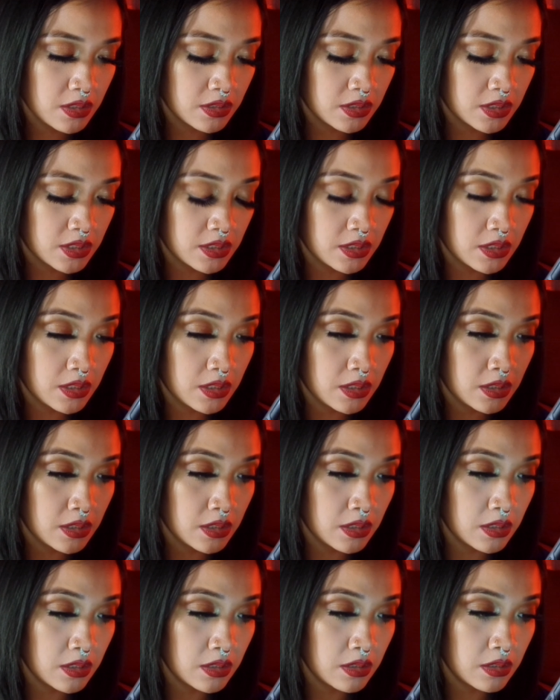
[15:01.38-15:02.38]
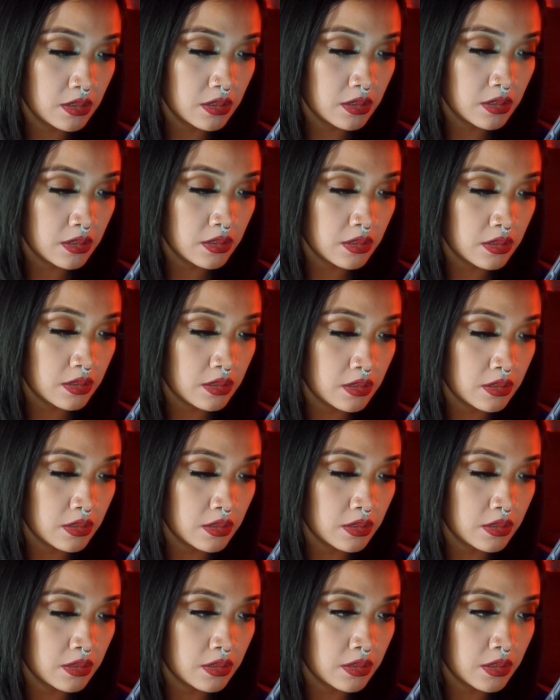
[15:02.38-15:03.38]
Let's see.
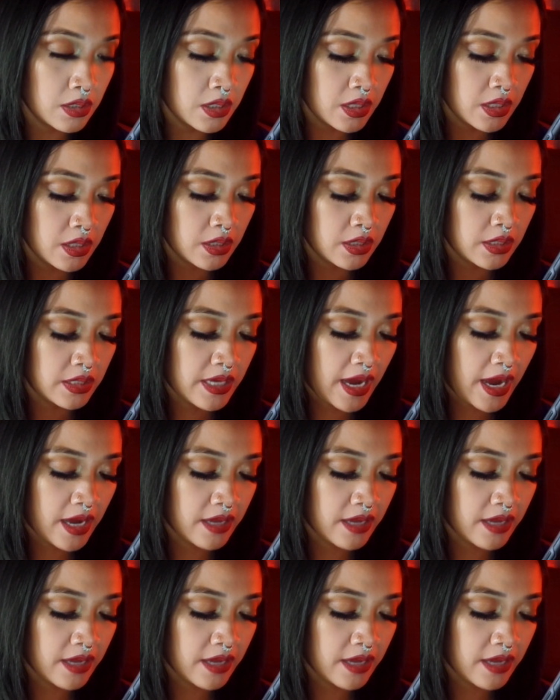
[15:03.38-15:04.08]
Yeah,